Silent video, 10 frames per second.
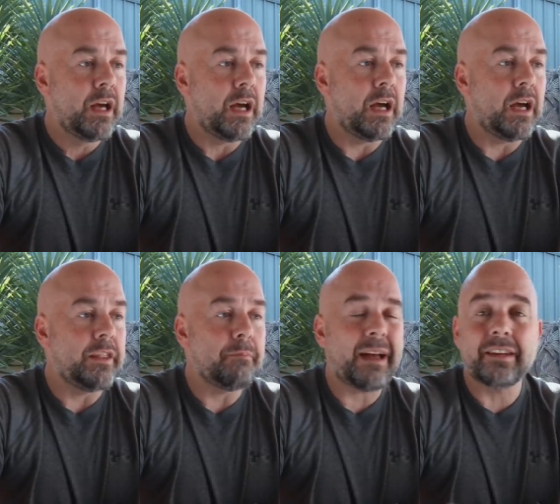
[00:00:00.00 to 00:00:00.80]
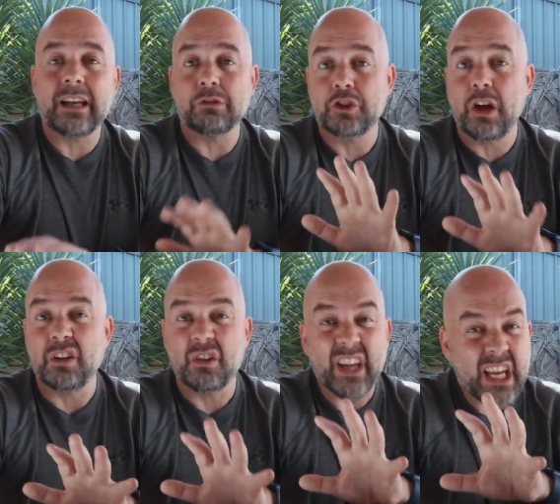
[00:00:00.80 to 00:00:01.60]
uh, and the method I'll show
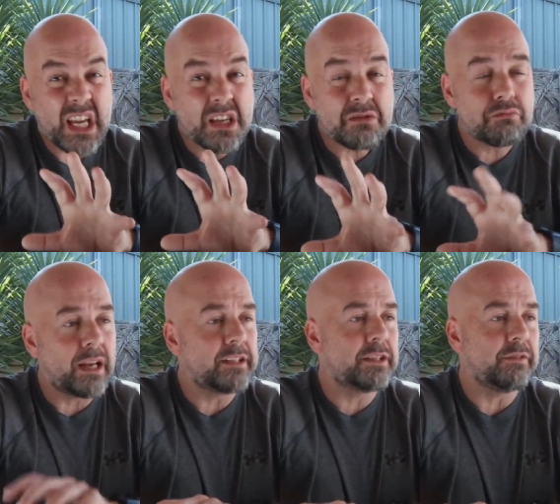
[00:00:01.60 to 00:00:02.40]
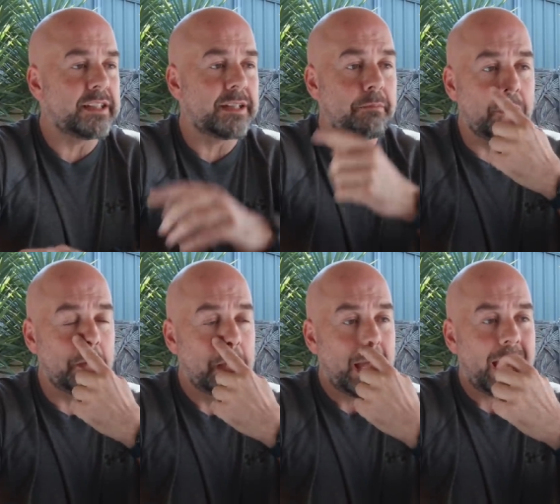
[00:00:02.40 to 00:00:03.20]
you is relatively
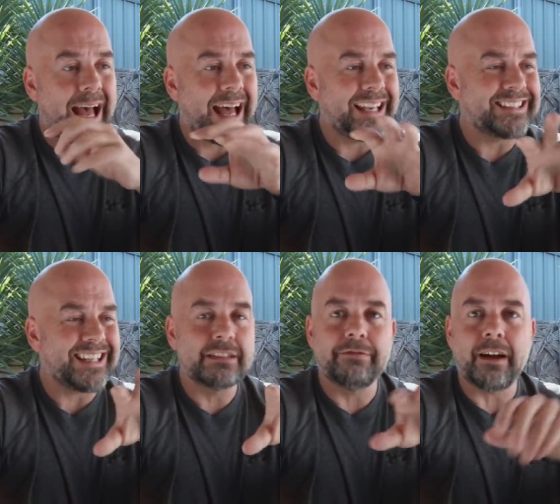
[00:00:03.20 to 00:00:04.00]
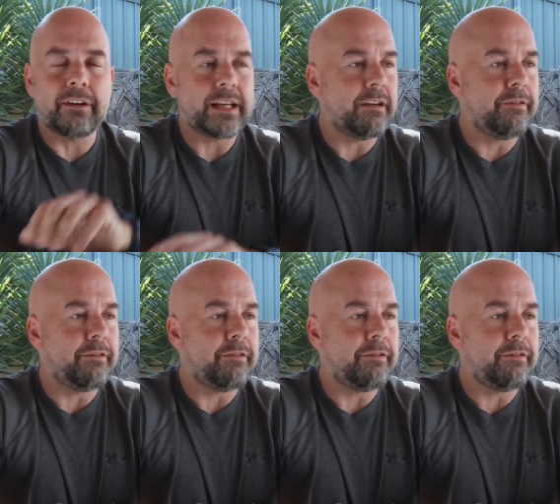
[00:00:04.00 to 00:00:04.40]
simple and is very